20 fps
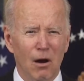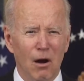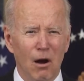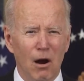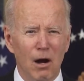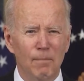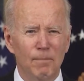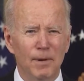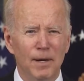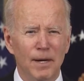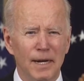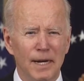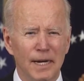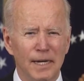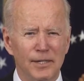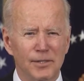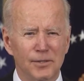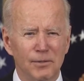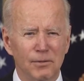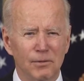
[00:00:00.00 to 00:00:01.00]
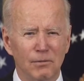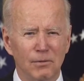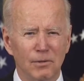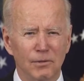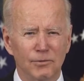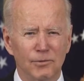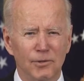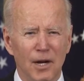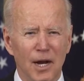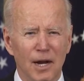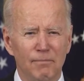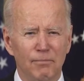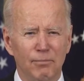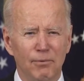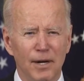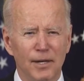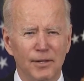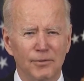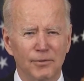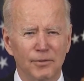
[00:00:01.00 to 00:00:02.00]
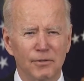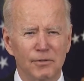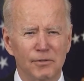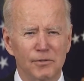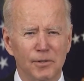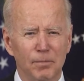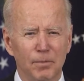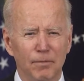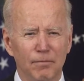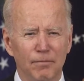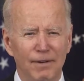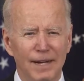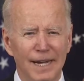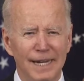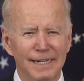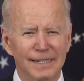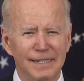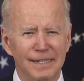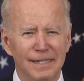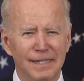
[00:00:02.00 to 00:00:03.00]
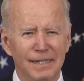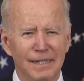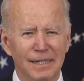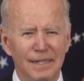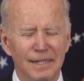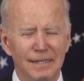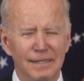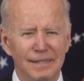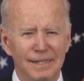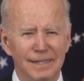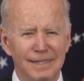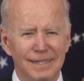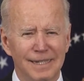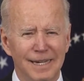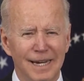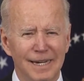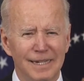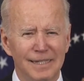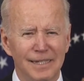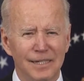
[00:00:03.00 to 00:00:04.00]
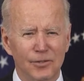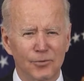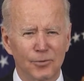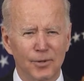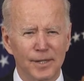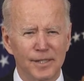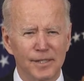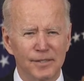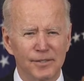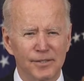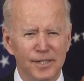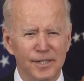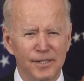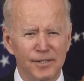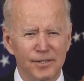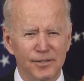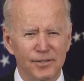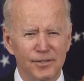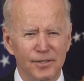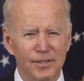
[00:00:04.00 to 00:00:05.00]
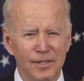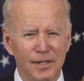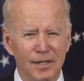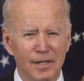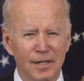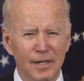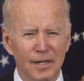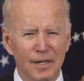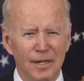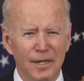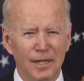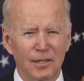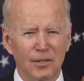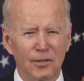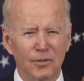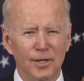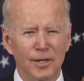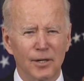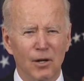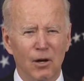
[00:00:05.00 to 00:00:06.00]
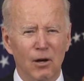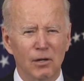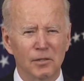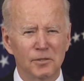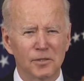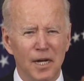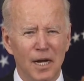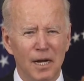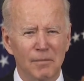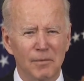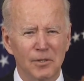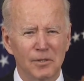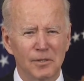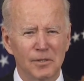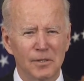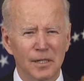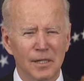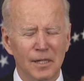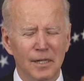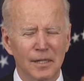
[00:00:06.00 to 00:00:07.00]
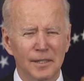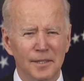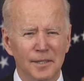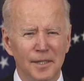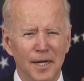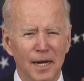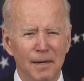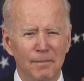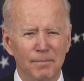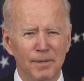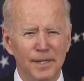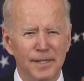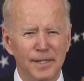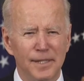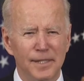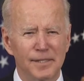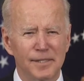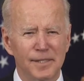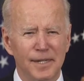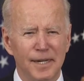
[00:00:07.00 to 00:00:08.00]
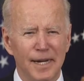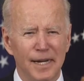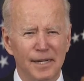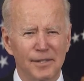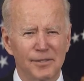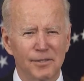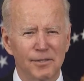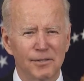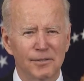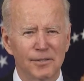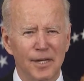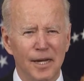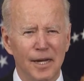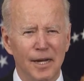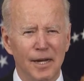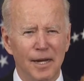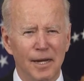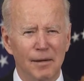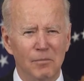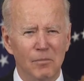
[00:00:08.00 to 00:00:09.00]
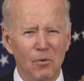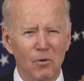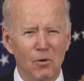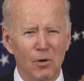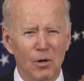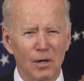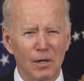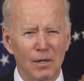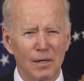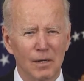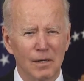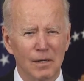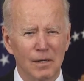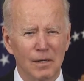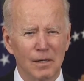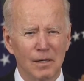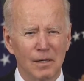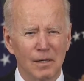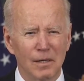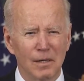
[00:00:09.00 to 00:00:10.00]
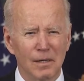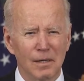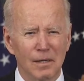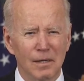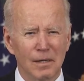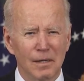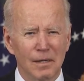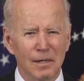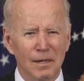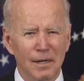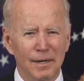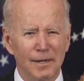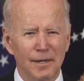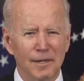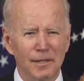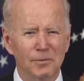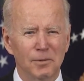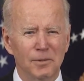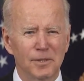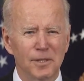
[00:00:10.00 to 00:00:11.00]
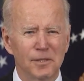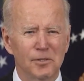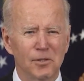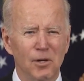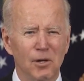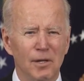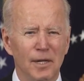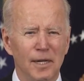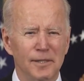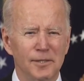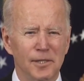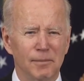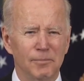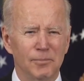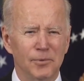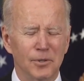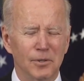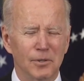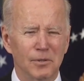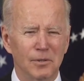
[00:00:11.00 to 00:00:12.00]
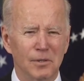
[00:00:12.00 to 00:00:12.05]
ARPA-H will drive breakthroughs to prevent, detect, and treat diseases, including Alzheimer's, diabetes, cancers, and more. And here's what this all adds up to.